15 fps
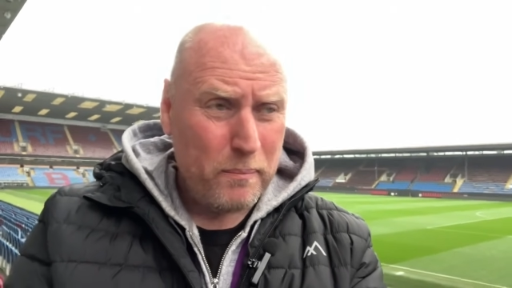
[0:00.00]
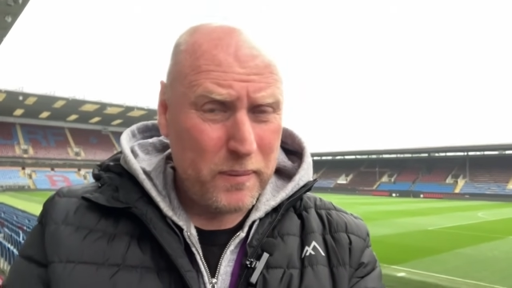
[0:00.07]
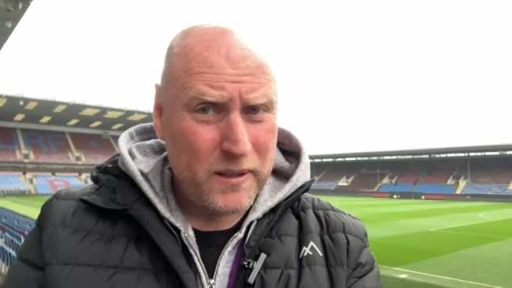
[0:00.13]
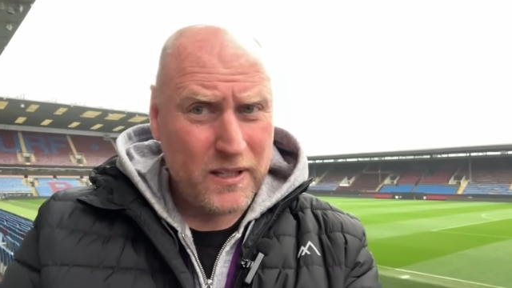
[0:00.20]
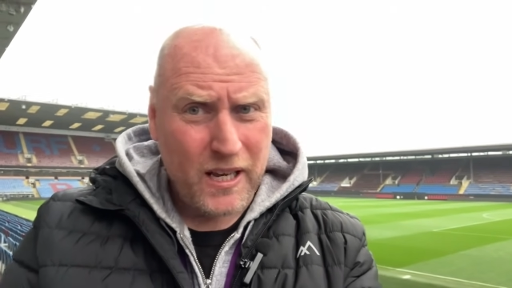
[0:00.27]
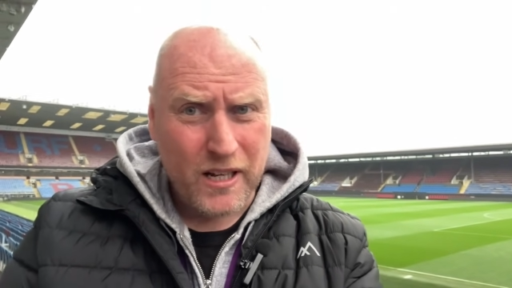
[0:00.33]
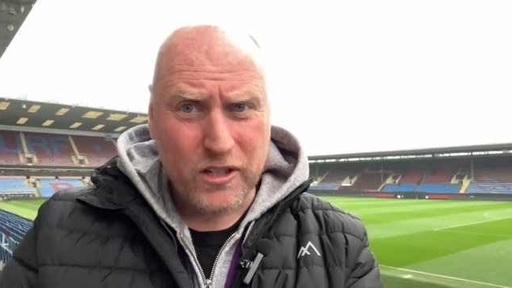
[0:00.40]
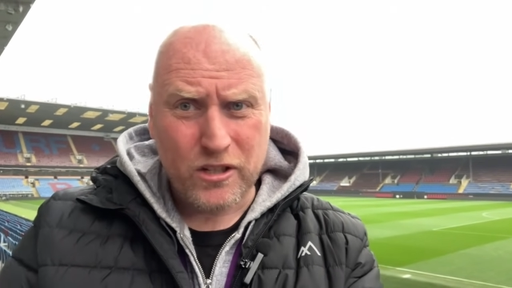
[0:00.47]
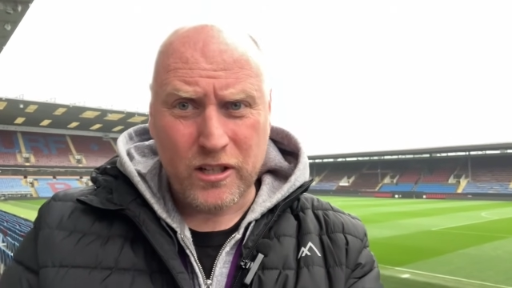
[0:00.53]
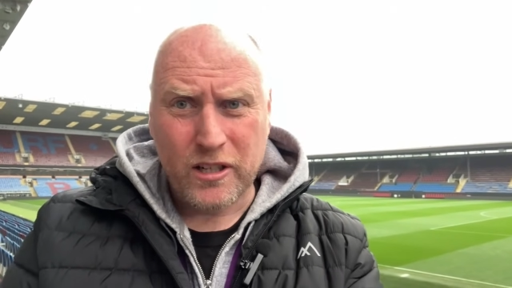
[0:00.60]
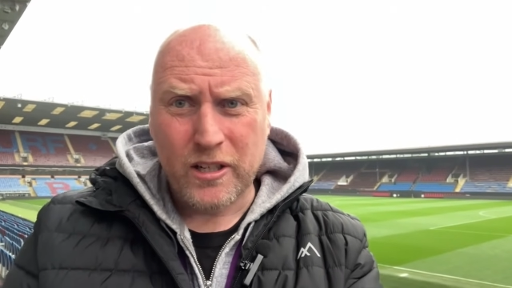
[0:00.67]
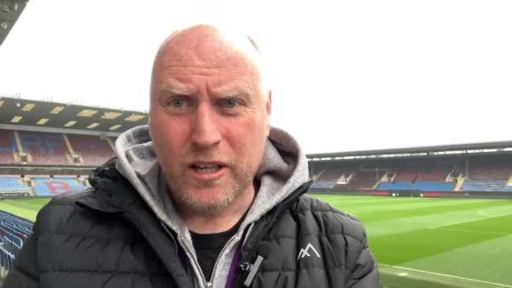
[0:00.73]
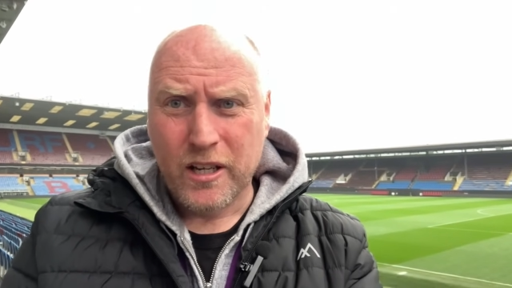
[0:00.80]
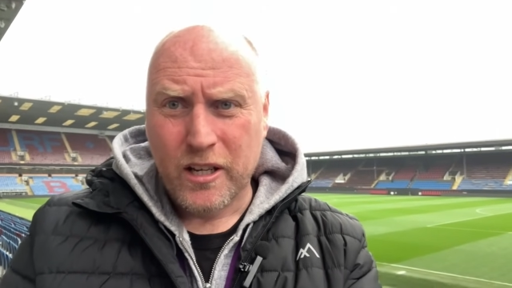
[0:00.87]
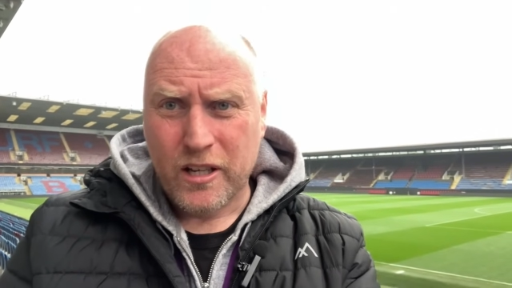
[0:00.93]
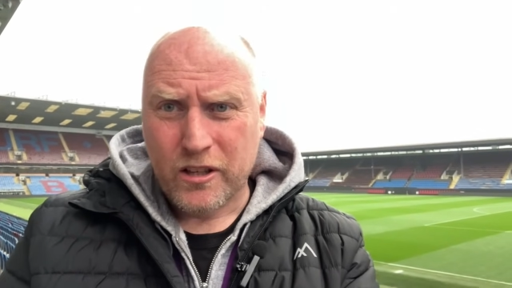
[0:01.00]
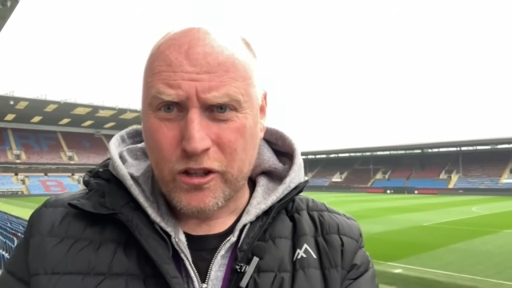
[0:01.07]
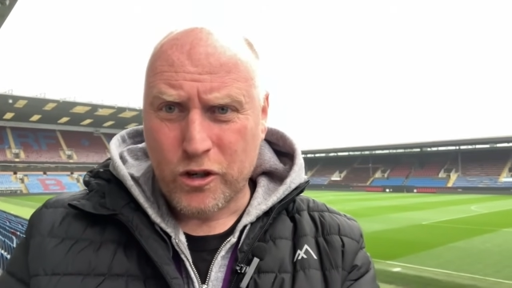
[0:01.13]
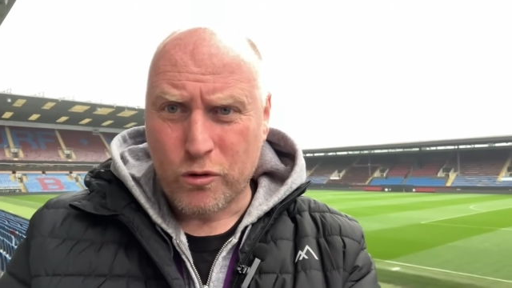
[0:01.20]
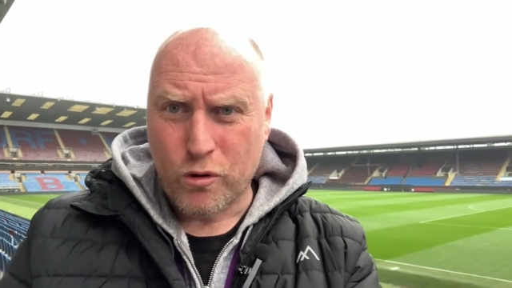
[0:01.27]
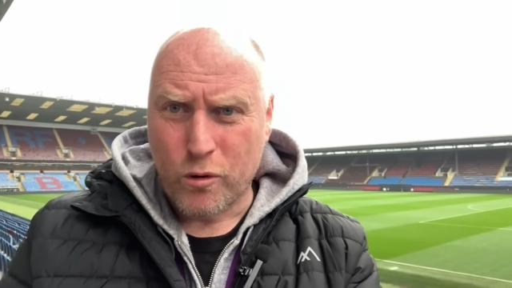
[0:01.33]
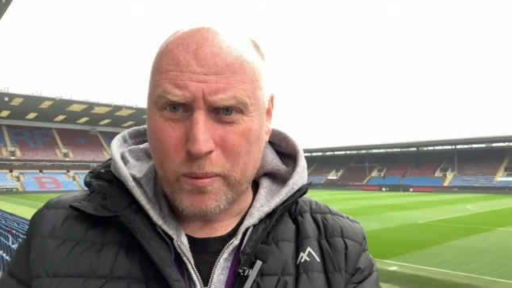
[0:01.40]
potentially
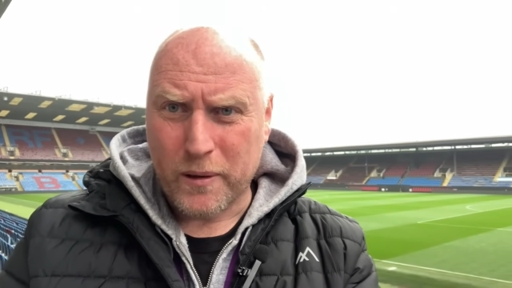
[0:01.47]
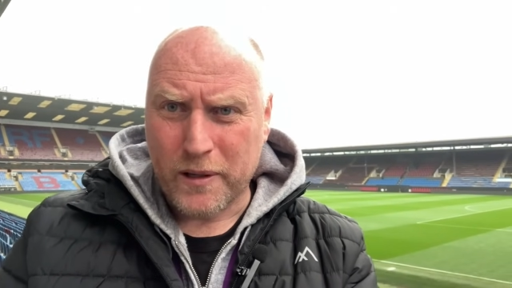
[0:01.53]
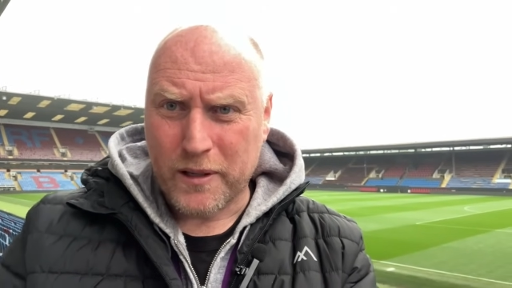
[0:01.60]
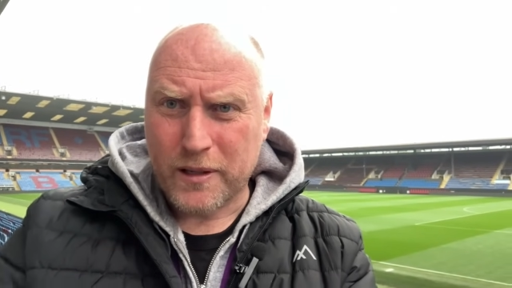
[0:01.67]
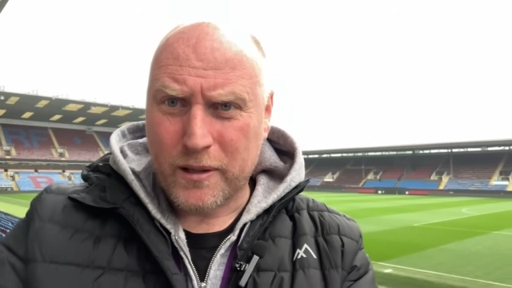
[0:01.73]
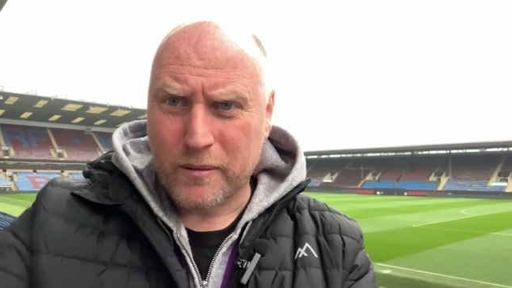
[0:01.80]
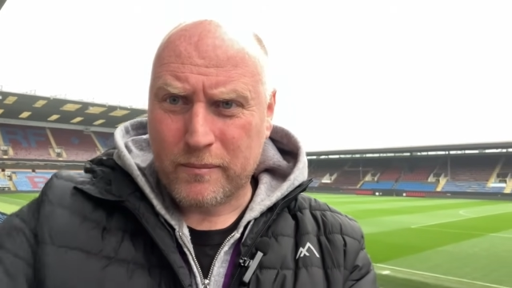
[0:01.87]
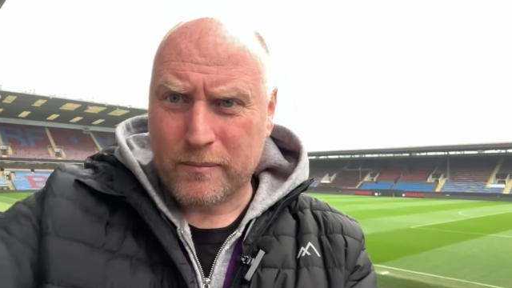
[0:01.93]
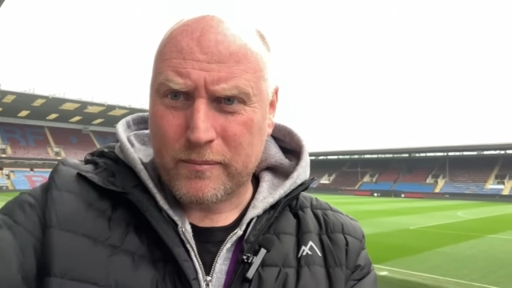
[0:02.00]
the Europa League.